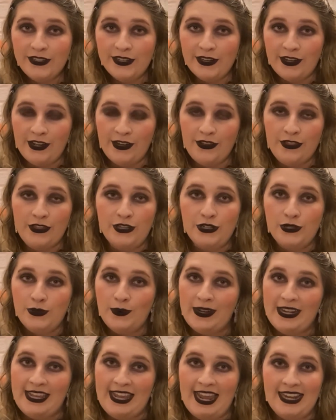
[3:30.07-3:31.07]
to Earth in
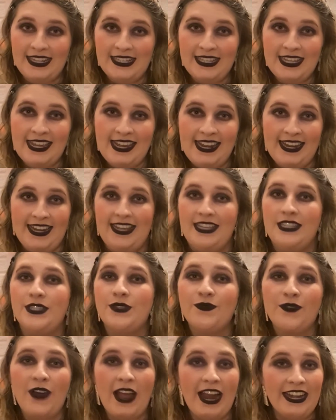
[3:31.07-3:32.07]
2018
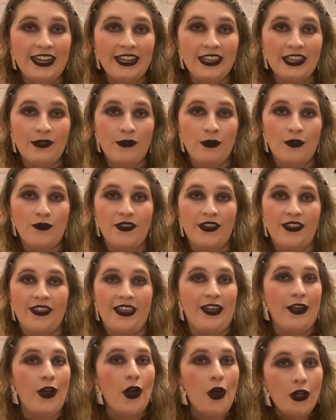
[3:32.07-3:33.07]
is finally
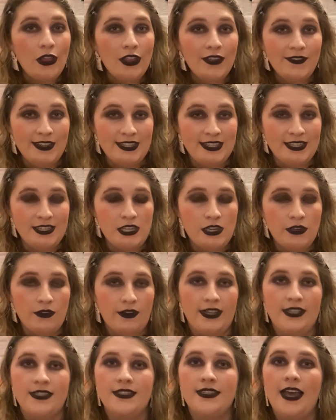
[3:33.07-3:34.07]
revealing all of its
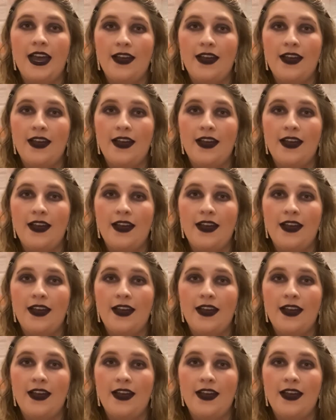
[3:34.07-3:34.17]
secrets